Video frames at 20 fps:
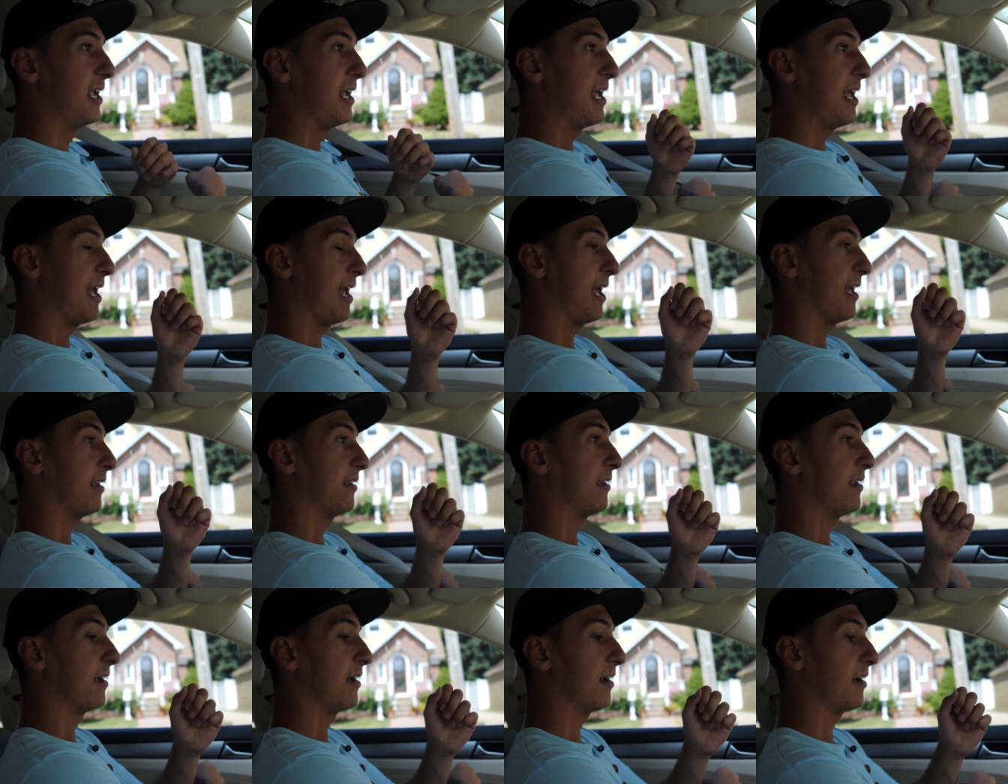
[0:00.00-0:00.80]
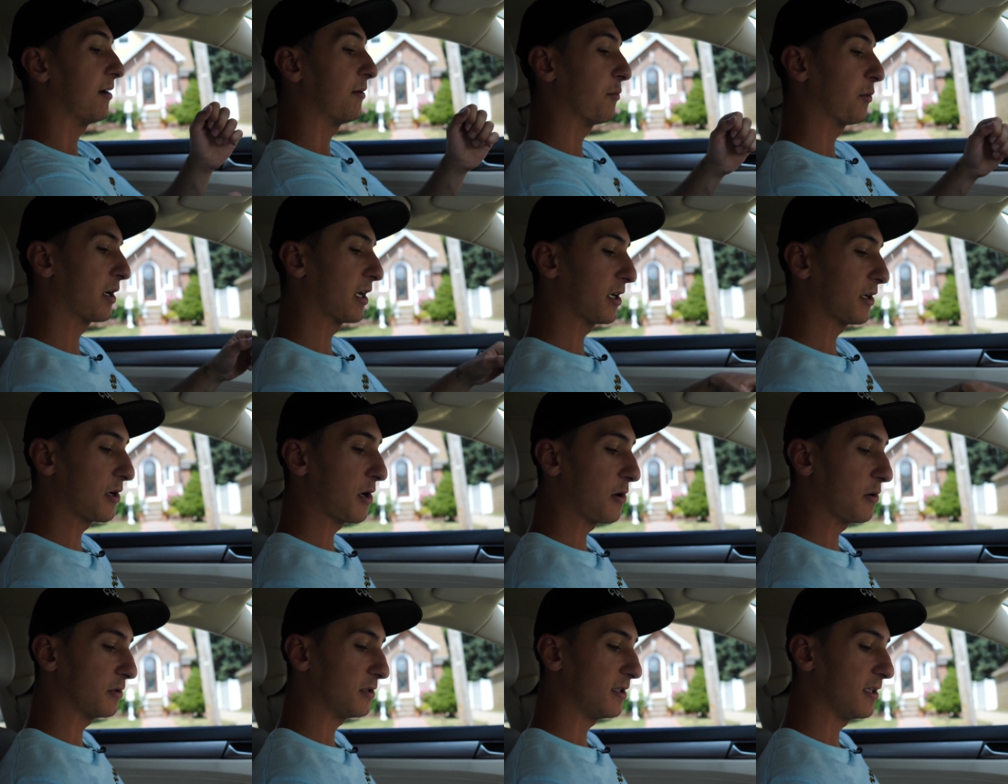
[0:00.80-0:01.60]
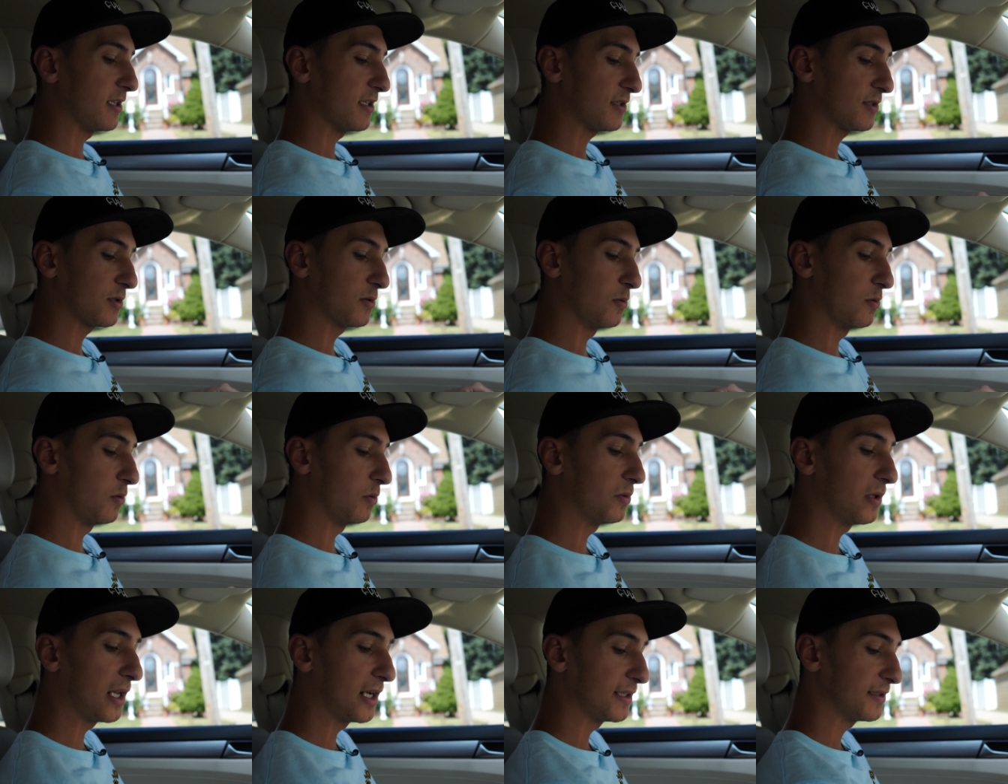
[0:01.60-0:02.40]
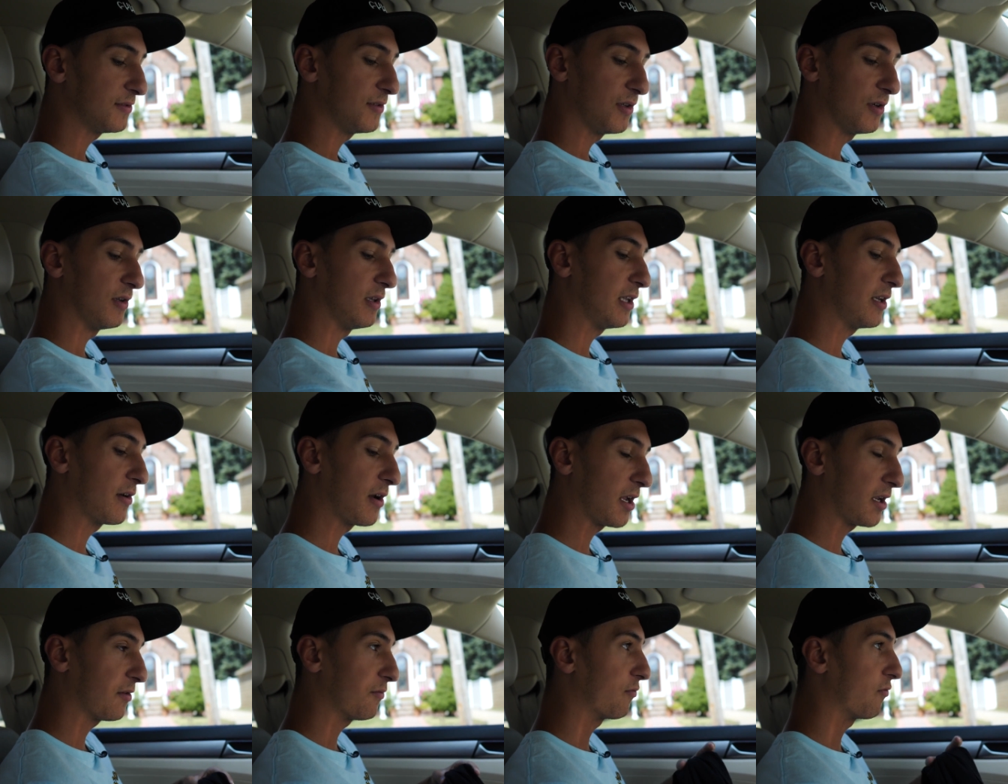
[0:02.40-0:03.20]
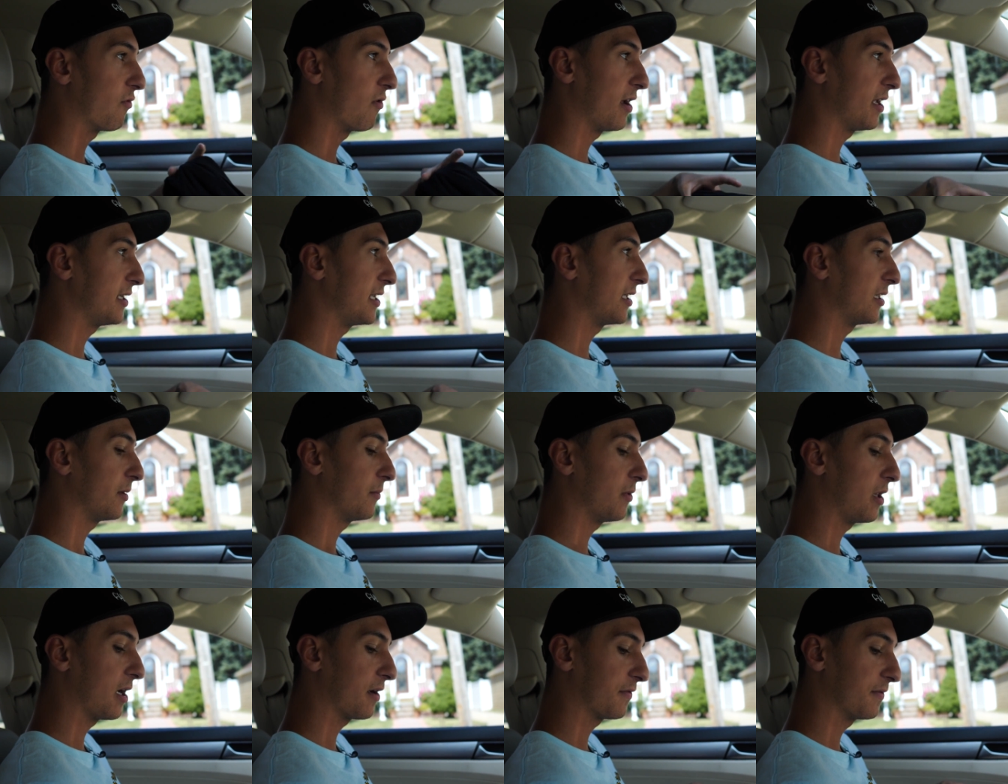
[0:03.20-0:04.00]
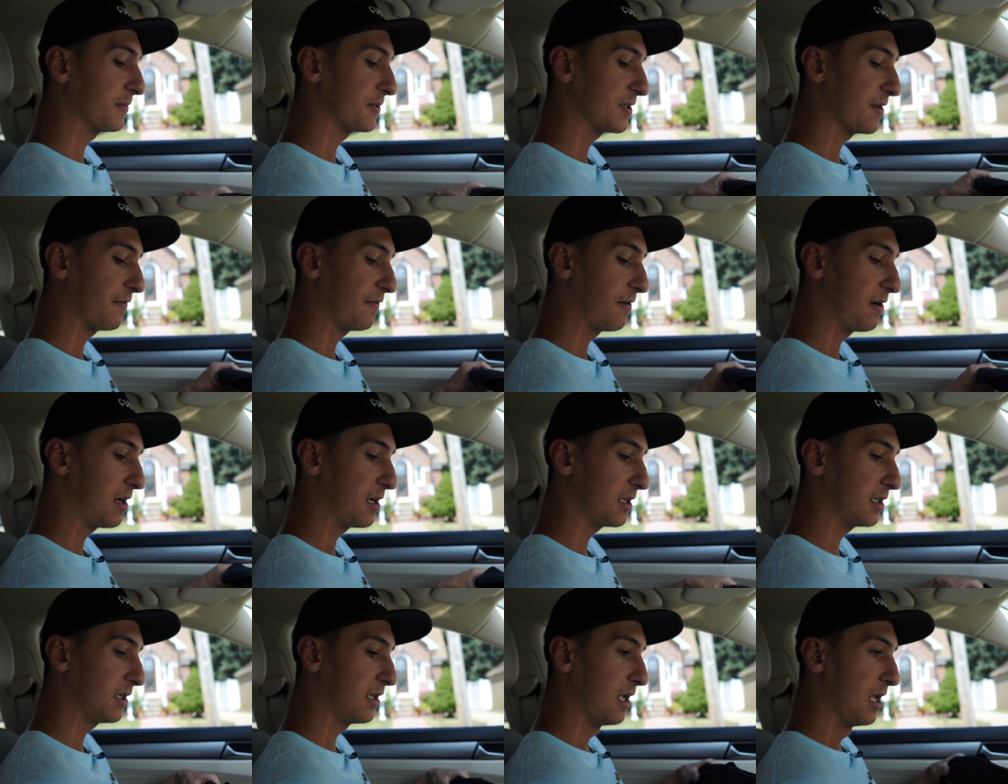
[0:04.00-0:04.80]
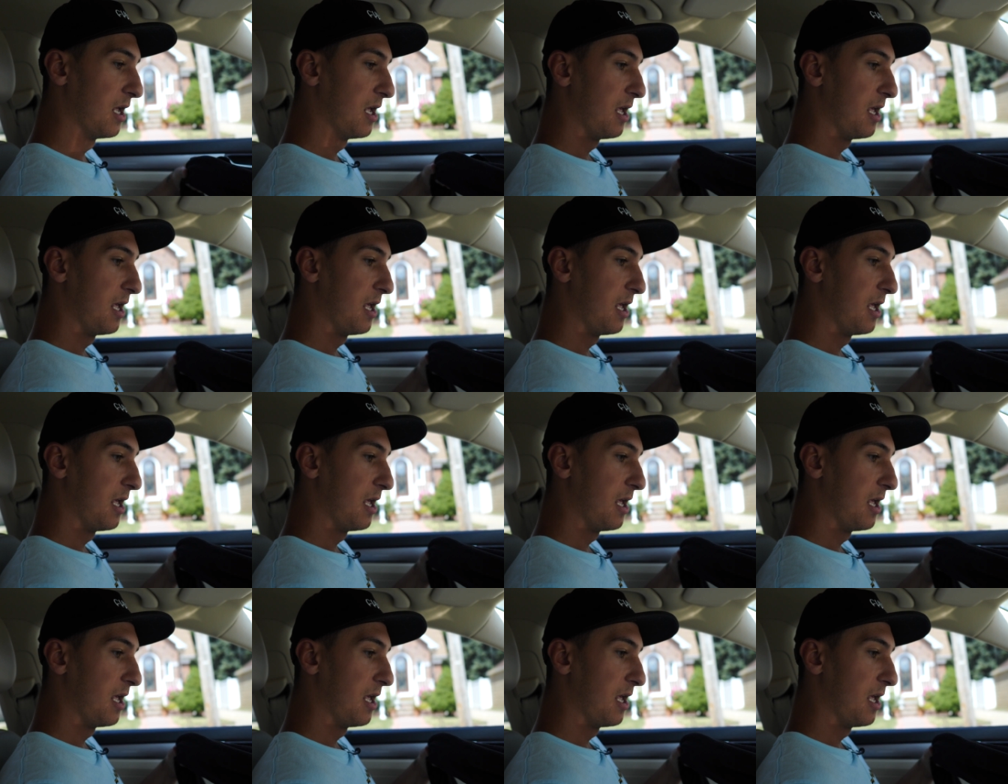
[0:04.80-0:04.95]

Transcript: And we're gonna go to this school that is literally like right down the block from Stephon.